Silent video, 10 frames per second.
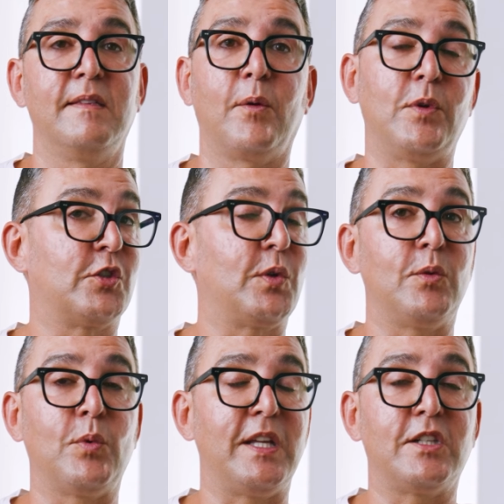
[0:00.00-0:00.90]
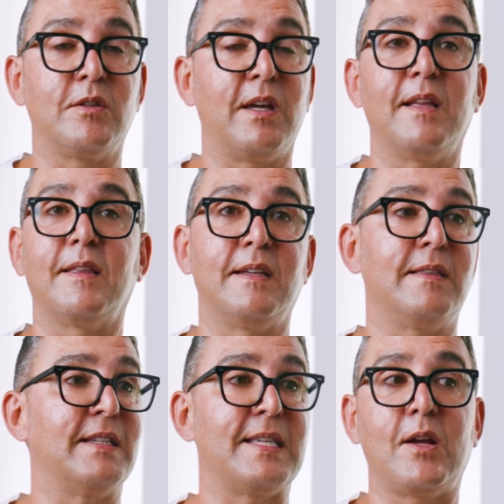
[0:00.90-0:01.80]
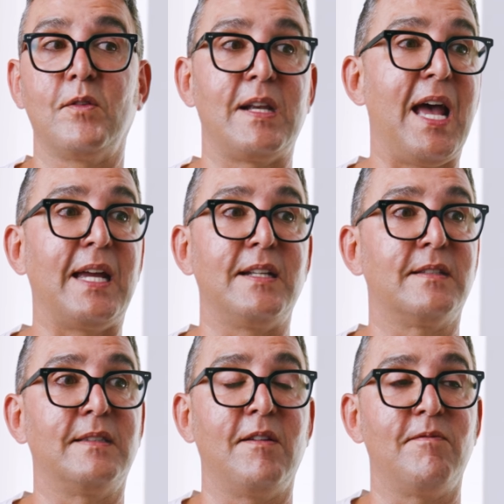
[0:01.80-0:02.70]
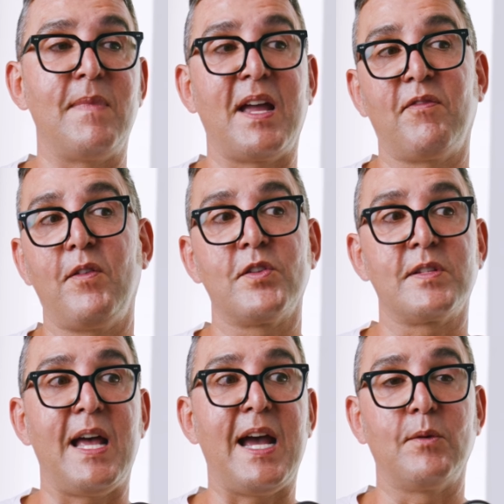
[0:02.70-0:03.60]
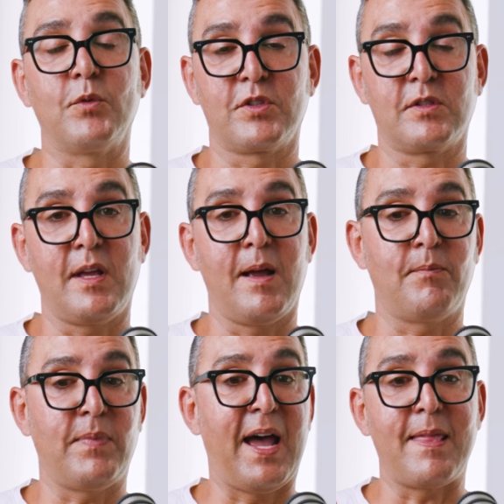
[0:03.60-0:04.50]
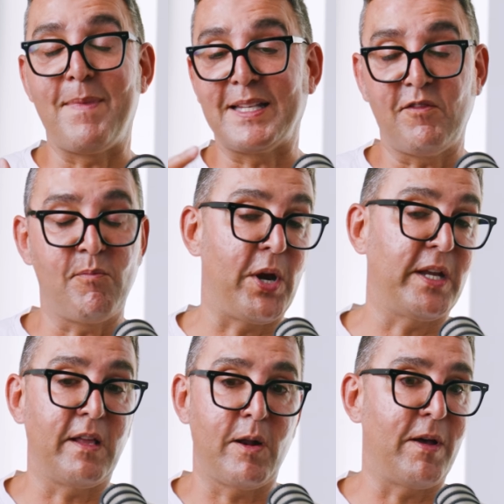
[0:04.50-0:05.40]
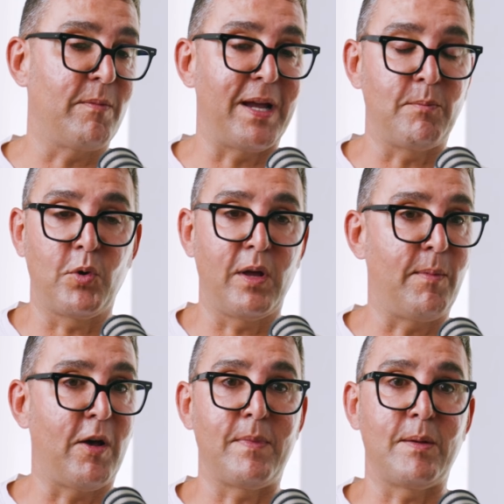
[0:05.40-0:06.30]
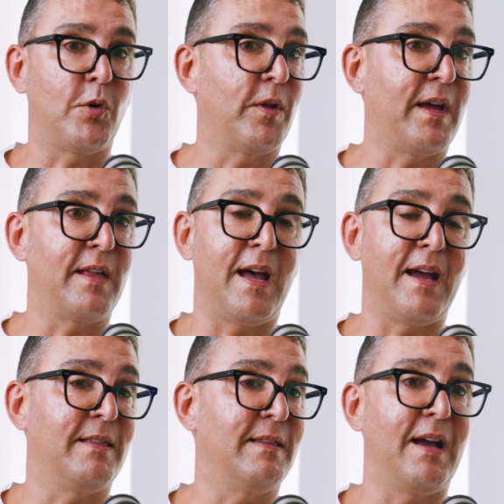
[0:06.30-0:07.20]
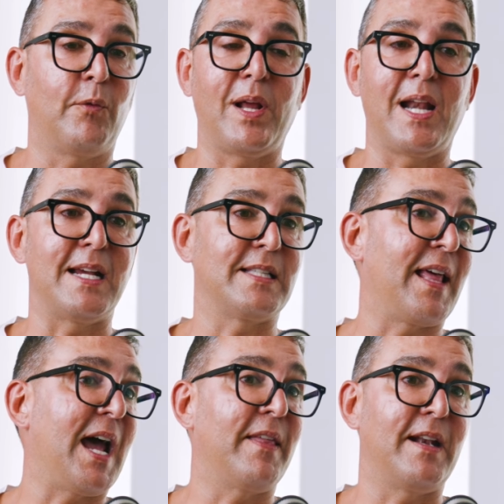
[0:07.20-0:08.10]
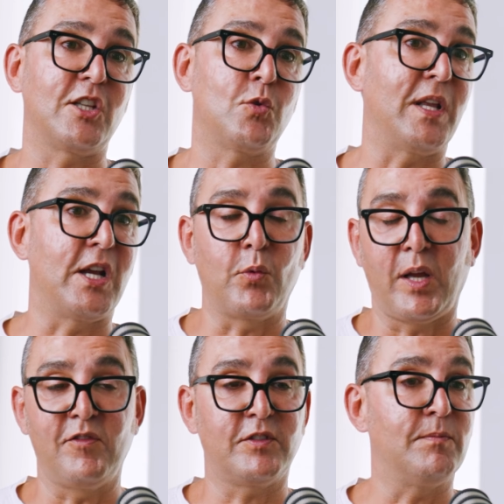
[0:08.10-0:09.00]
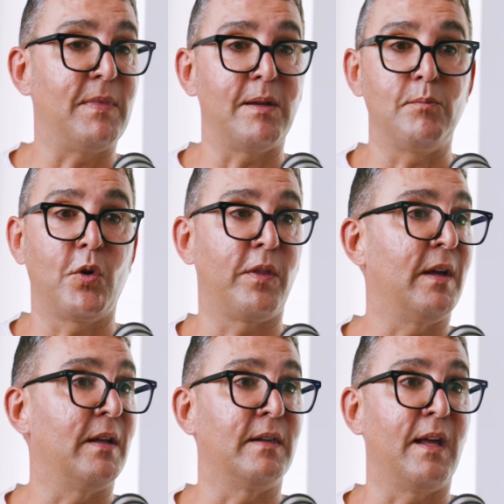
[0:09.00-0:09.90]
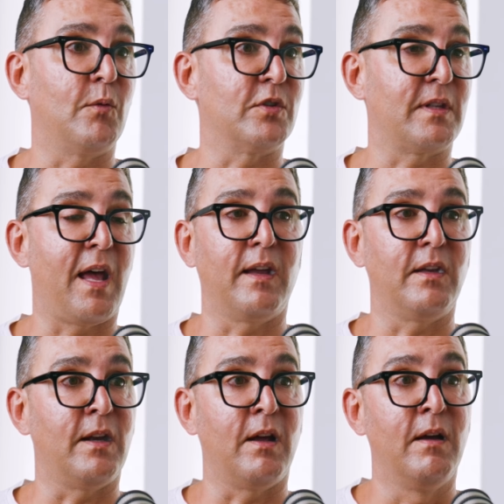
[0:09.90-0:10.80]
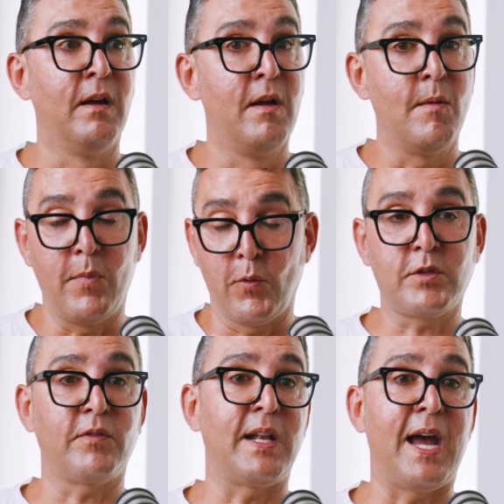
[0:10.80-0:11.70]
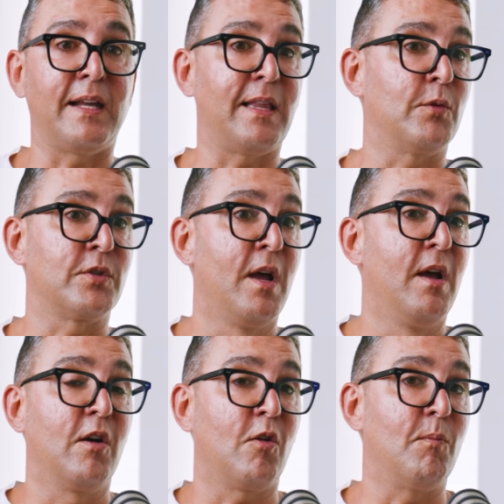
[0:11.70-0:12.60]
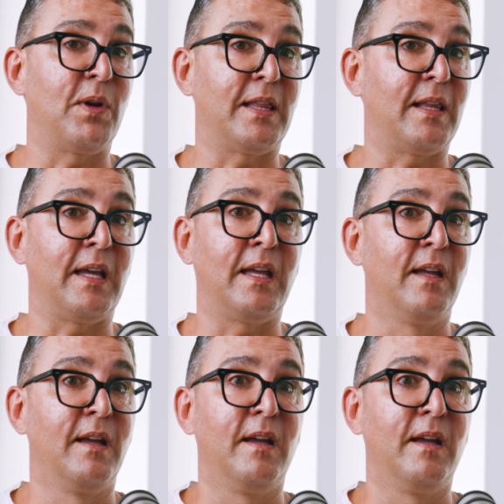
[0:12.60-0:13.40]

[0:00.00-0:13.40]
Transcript: the retreat we did together, the second night. My first night was I had a massive breakdown about my brother. I realized that I hadn't actually grieved my brother, and that was like, most of the night I was completely,